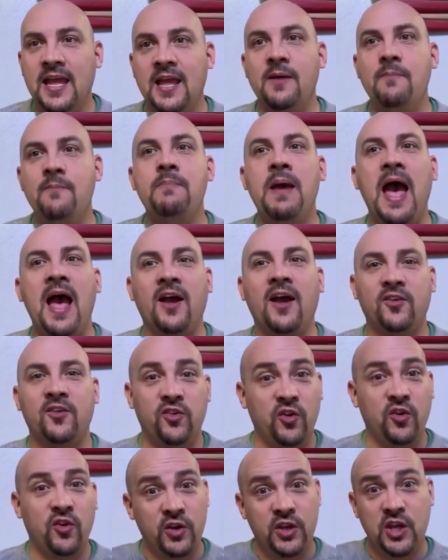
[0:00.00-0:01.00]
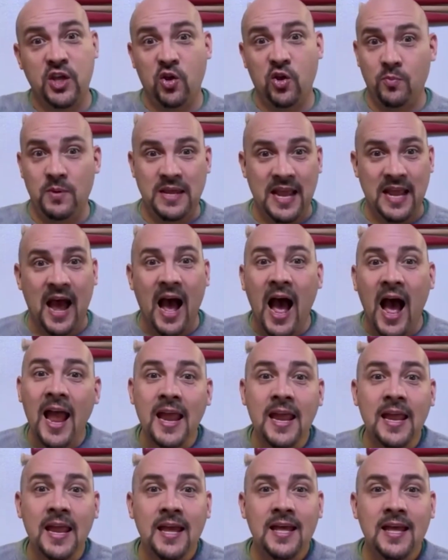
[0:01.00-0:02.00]
impacts your
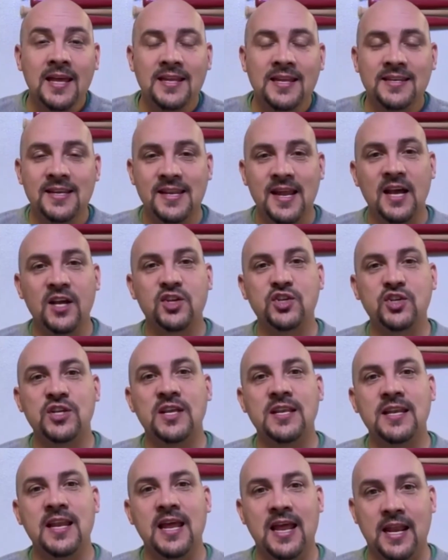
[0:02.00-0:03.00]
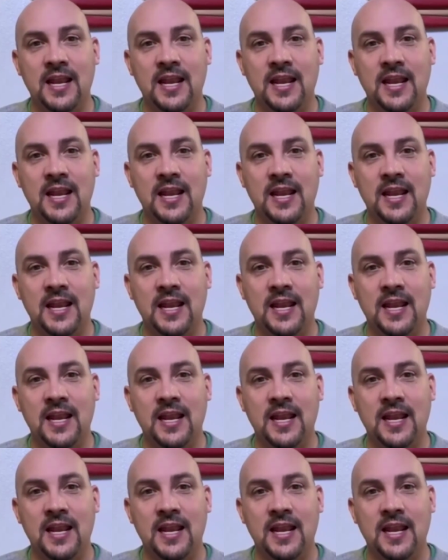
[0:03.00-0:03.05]
QBI deduction.